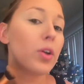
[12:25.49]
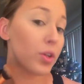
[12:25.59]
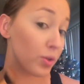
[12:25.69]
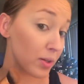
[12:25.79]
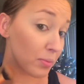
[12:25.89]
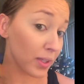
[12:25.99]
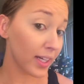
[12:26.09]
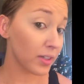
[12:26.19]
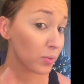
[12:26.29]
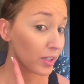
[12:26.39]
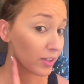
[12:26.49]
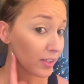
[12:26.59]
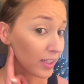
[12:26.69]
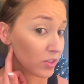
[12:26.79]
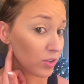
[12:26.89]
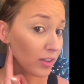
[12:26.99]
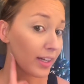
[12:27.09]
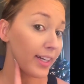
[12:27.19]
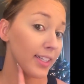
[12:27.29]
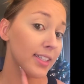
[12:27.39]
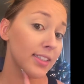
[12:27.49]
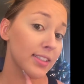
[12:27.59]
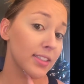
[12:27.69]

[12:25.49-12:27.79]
you can blend where your natural line is.